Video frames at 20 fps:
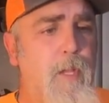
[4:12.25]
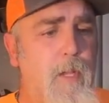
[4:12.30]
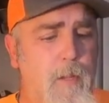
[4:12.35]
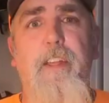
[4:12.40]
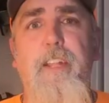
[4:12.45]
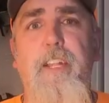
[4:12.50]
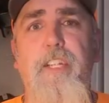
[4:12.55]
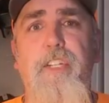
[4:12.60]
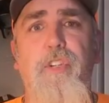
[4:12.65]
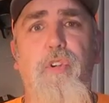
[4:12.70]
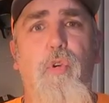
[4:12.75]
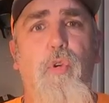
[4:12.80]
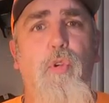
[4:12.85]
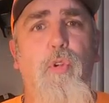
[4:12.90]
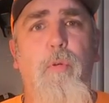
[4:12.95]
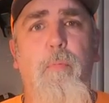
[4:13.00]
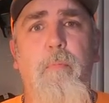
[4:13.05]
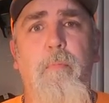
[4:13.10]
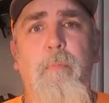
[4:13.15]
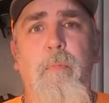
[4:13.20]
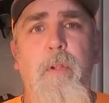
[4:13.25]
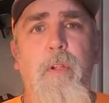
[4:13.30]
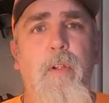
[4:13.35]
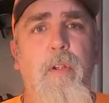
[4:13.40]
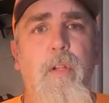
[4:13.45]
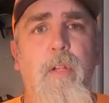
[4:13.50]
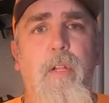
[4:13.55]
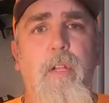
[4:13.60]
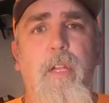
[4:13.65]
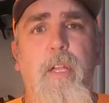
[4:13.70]
Finish on them
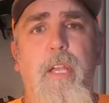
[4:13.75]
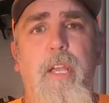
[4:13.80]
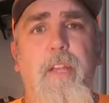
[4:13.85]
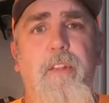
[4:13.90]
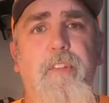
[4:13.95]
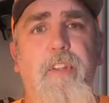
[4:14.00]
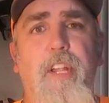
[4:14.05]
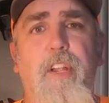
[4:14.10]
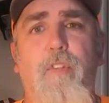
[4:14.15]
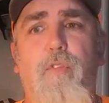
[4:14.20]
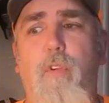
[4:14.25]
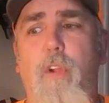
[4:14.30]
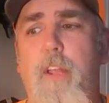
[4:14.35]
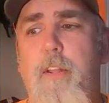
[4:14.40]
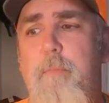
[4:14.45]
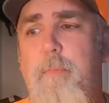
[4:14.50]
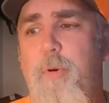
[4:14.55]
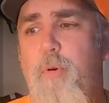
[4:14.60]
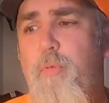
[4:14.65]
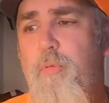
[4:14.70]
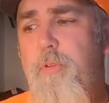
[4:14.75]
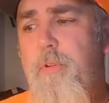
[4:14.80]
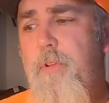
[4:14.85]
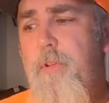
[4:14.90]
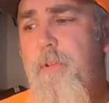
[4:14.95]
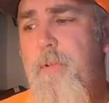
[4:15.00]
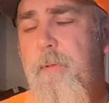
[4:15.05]
is incredible.